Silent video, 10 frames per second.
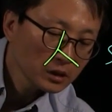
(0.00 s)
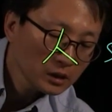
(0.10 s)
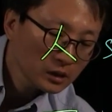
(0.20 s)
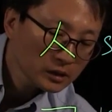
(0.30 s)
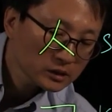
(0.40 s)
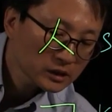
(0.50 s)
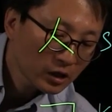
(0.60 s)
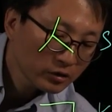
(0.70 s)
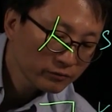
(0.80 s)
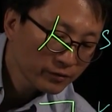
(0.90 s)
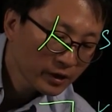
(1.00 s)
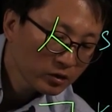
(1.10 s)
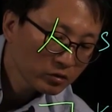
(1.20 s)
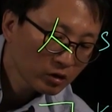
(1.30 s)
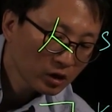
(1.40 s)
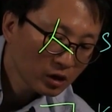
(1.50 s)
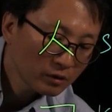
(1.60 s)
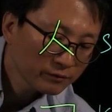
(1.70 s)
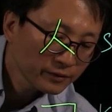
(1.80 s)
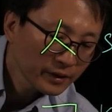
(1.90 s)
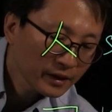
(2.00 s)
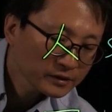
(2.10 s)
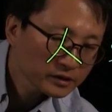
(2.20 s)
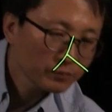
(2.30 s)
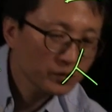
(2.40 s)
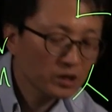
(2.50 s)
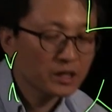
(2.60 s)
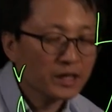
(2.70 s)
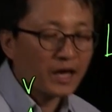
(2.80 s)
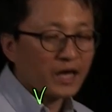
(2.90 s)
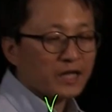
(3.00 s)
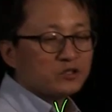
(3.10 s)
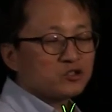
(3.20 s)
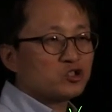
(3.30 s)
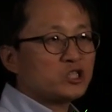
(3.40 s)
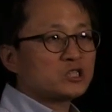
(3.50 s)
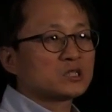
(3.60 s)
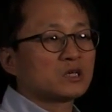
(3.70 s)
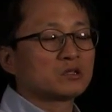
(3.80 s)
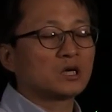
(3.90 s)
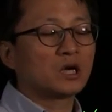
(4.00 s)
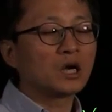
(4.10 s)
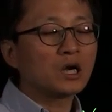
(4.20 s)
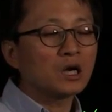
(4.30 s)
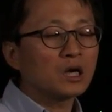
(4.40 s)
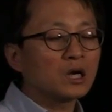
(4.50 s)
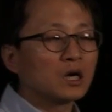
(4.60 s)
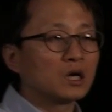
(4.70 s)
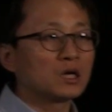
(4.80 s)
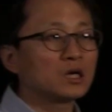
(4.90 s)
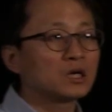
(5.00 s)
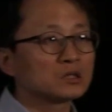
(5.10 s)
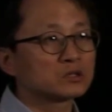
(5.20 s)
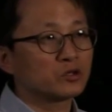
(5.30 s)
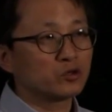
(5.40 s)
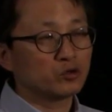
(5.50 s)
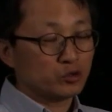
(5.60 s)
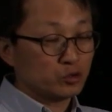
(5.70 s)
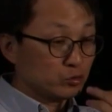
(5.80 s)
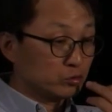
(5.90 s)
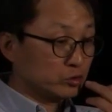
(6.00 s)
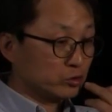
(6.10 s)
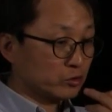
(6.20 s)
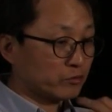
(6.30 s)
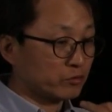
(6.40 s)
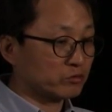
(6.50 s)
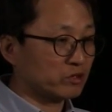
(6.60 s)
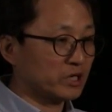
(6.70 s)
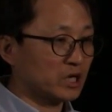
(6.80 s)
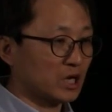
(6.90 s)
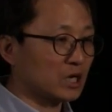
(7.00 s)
it has sound value of something like ng sound. So you use your throat like